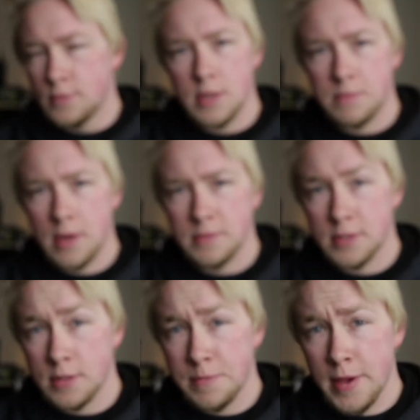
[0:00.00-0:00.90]
Sometimes
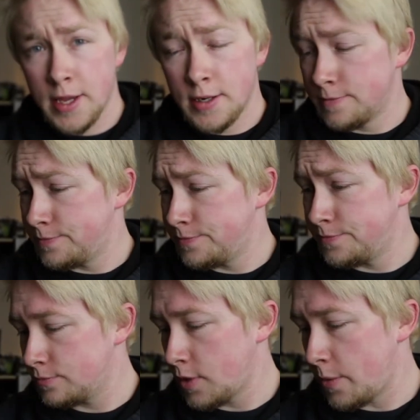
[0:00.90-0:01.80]
it's a pain.
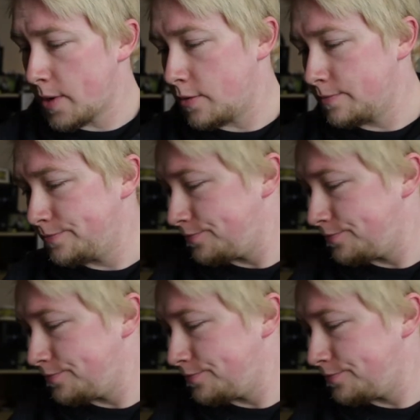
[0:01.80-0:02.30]
There we go.